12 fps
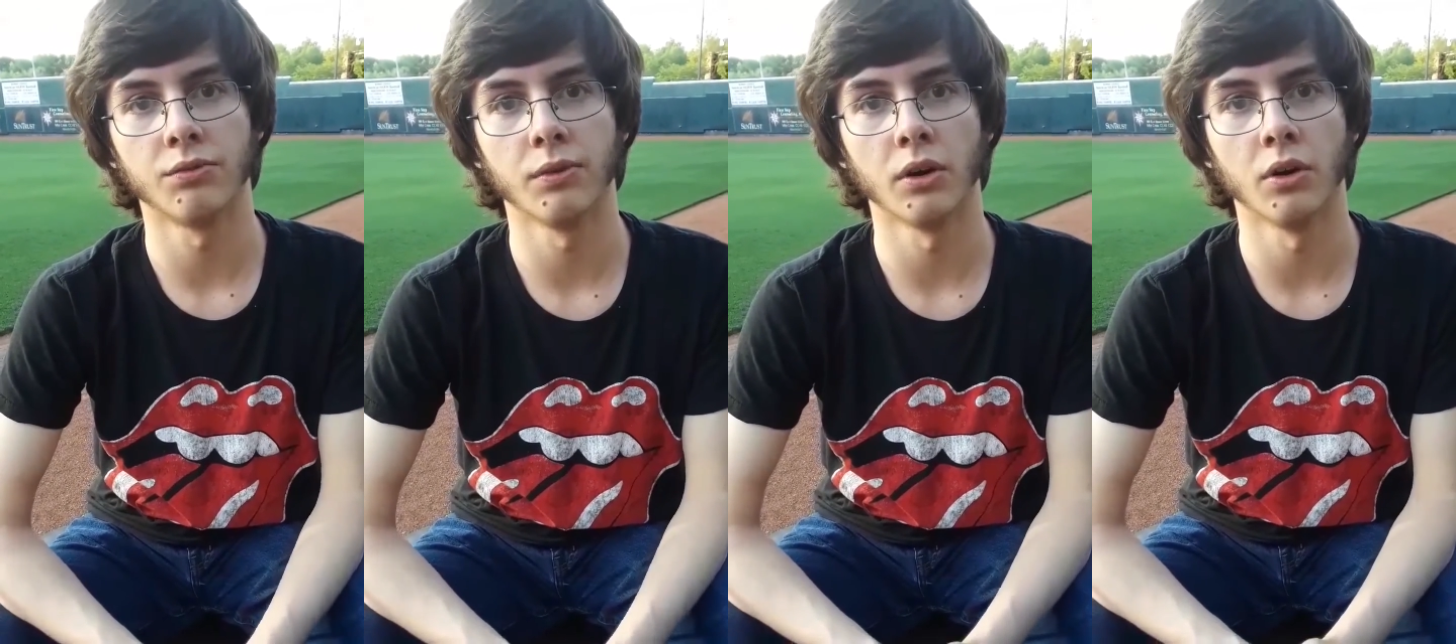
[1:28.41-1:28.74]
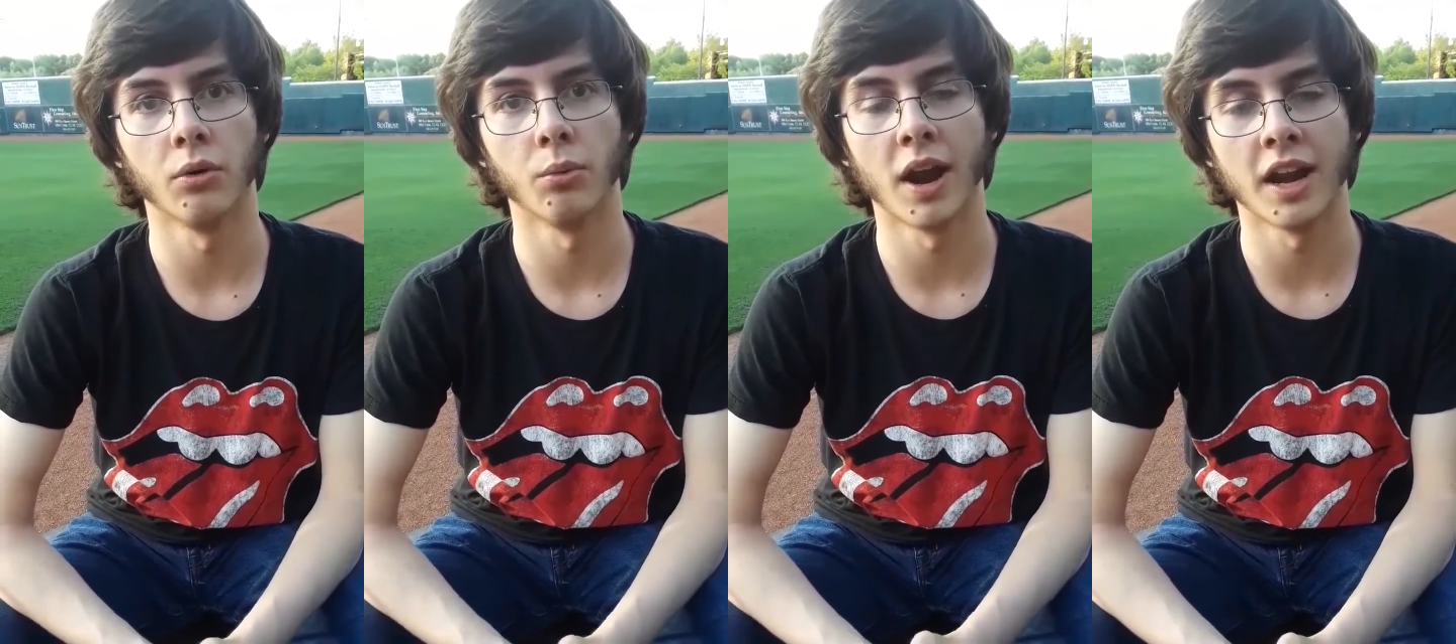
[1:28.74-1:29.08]

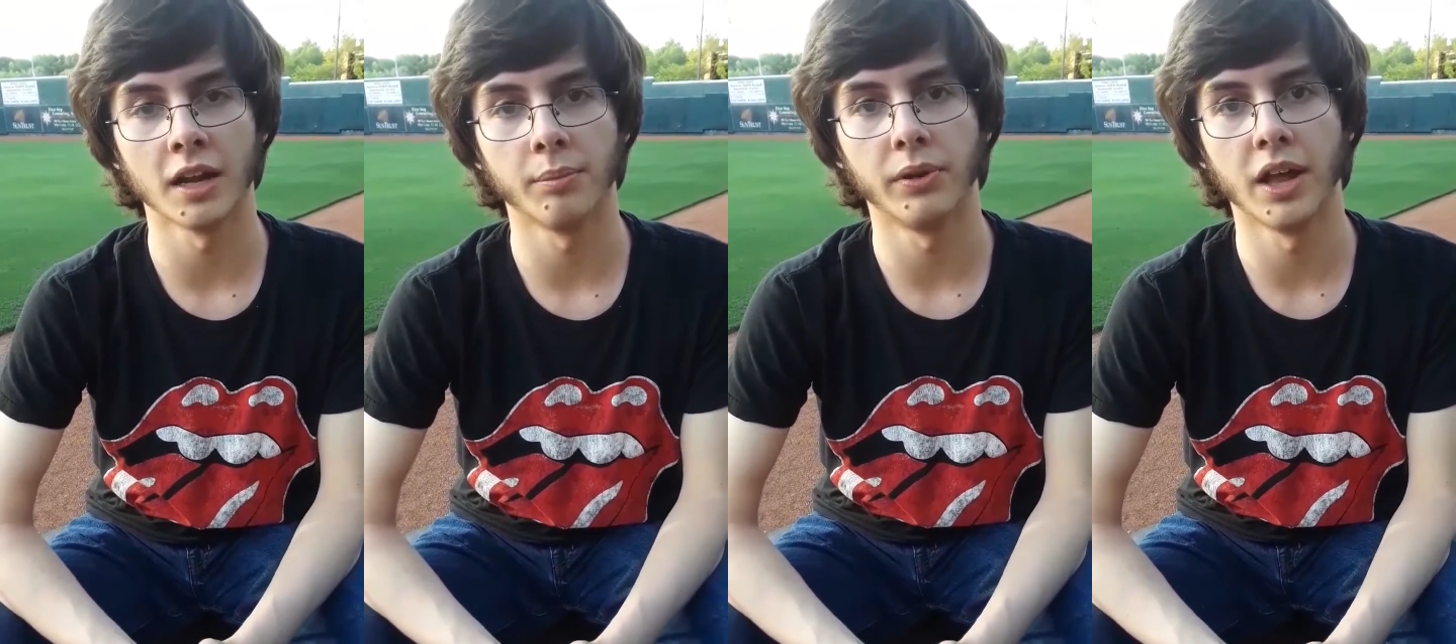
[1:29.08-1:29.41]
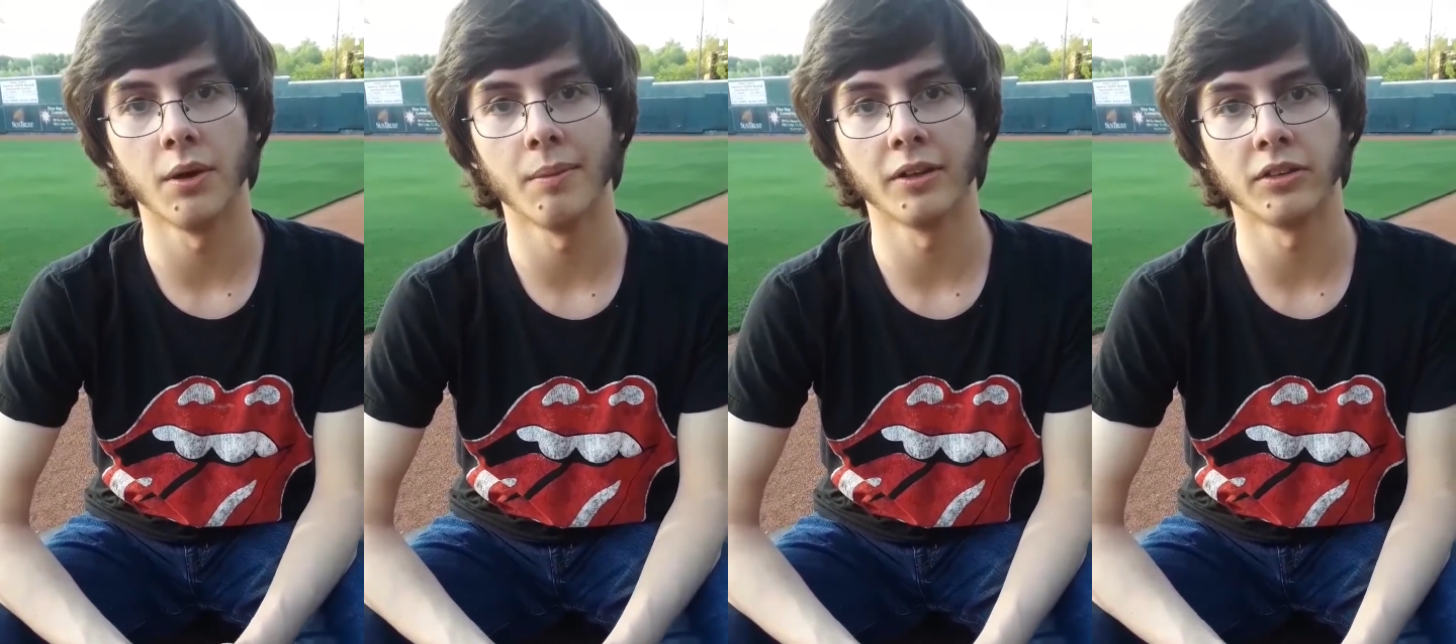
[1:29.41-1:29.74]
for writing a play
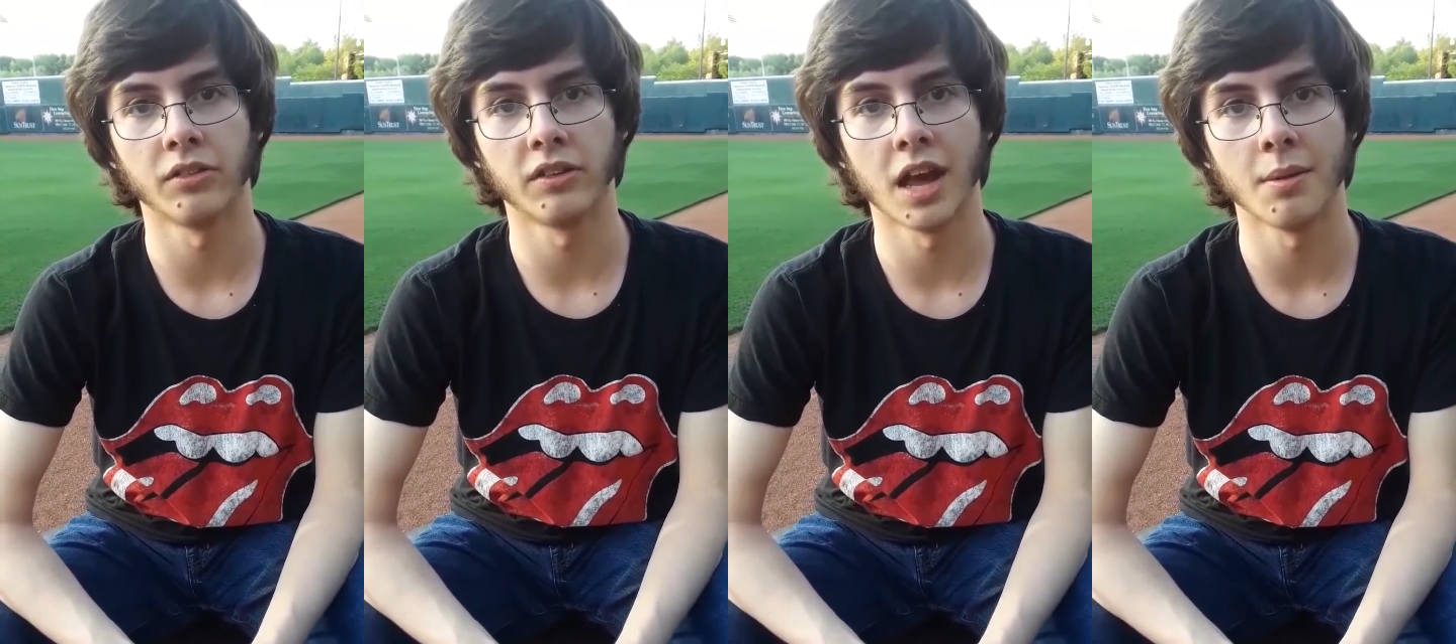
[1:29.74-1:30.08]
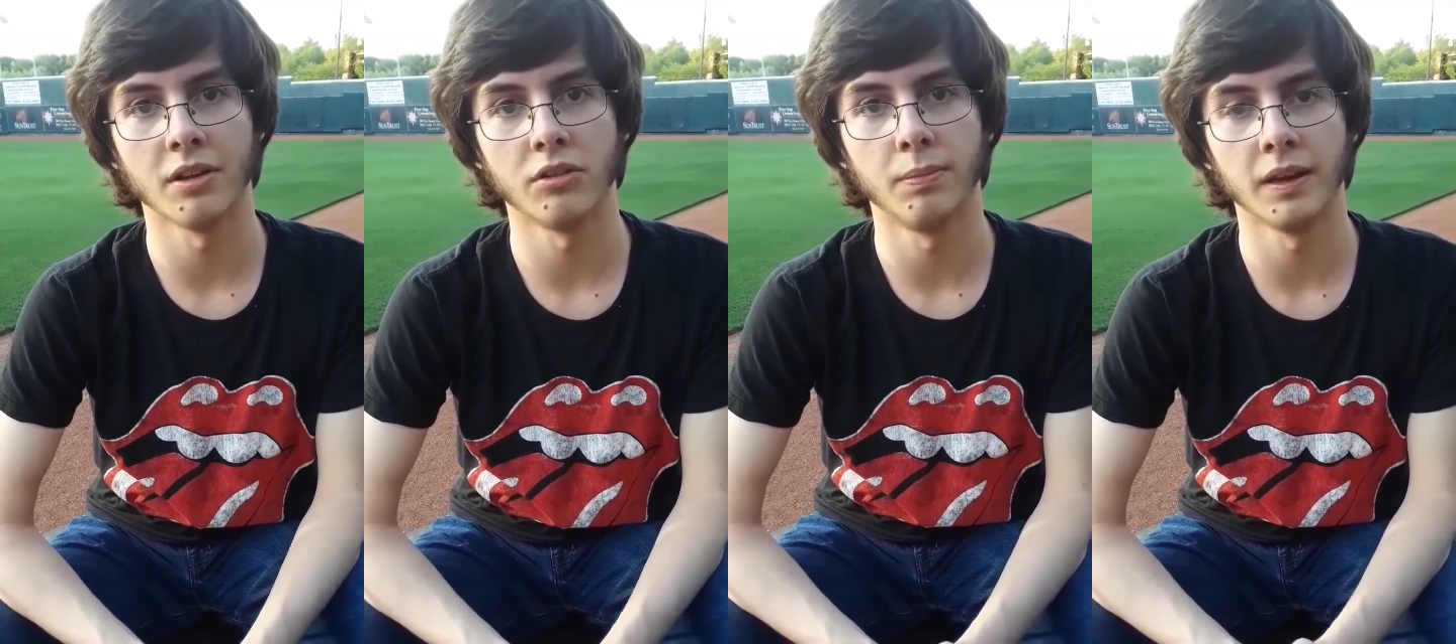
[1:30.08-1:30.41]
about this time
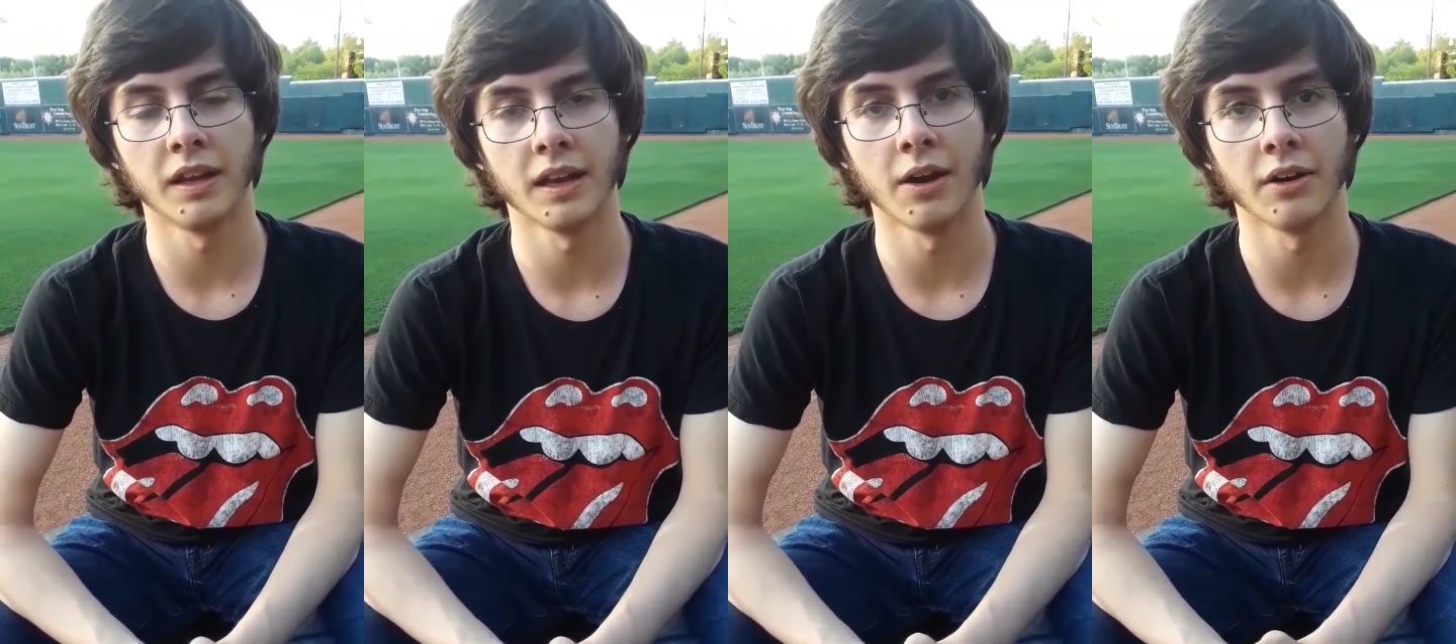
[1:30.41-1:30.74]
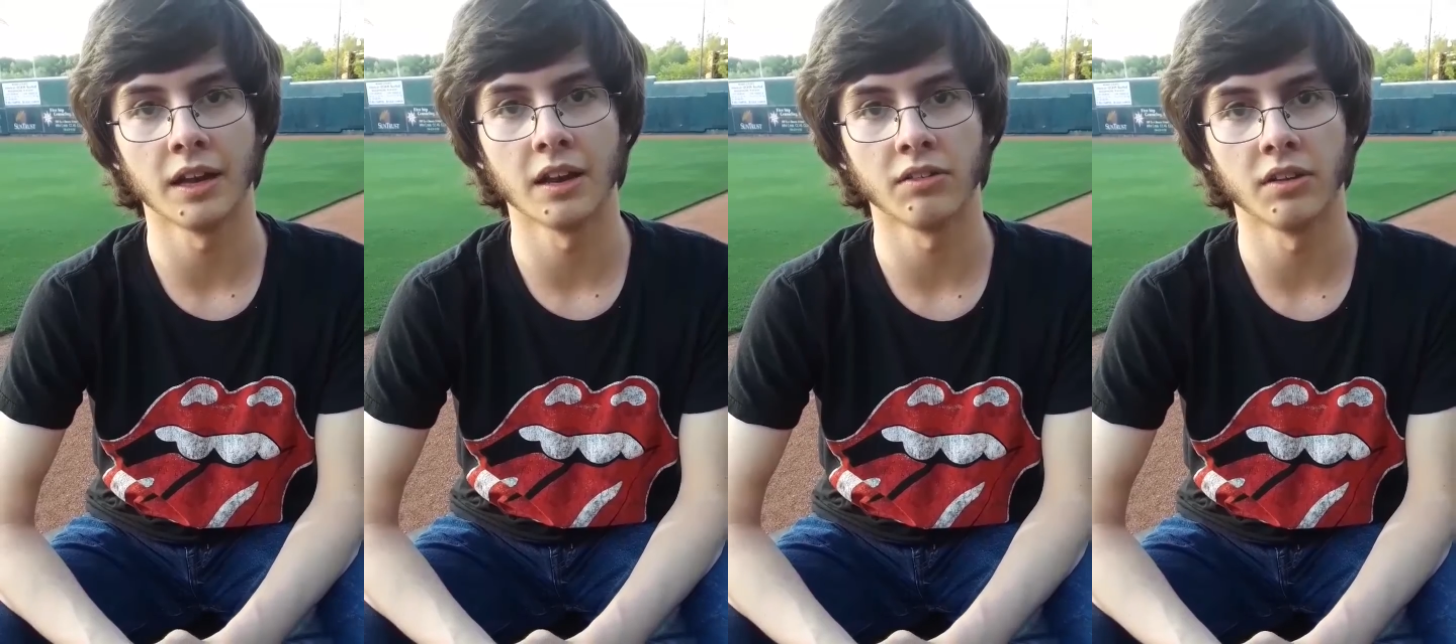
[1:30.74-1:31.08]
and speaking out
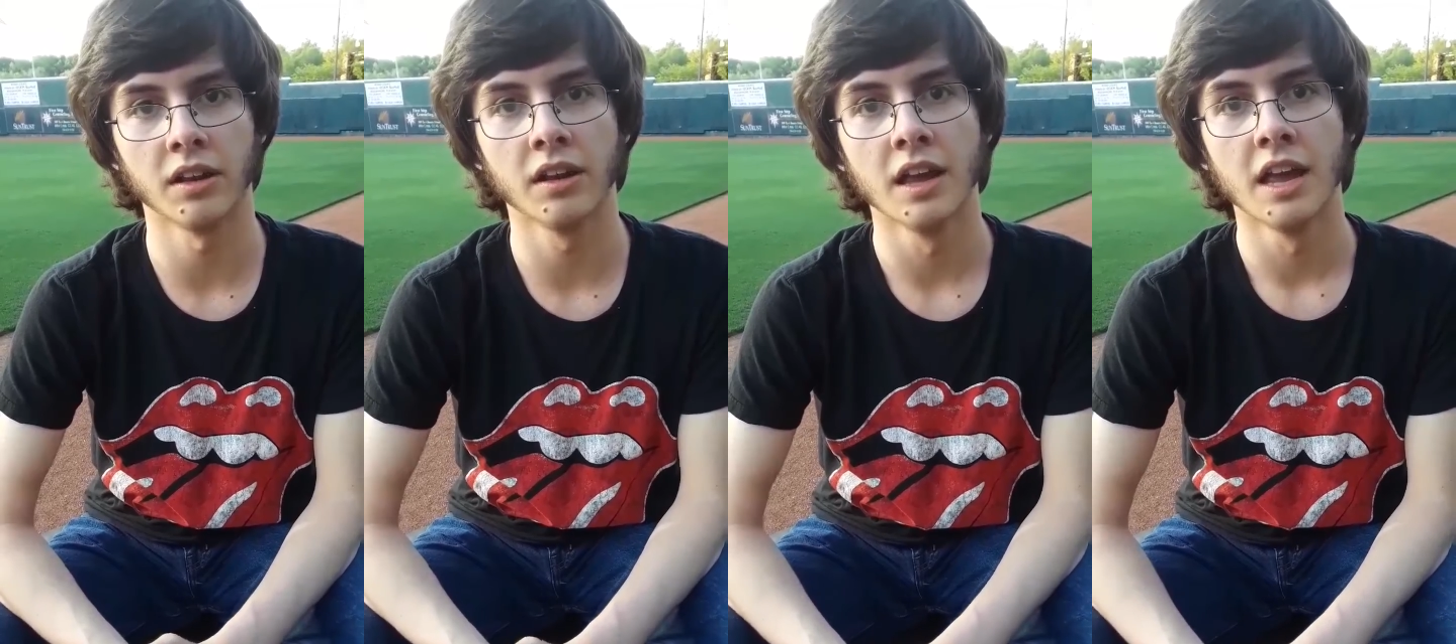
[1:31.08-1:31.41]
against it.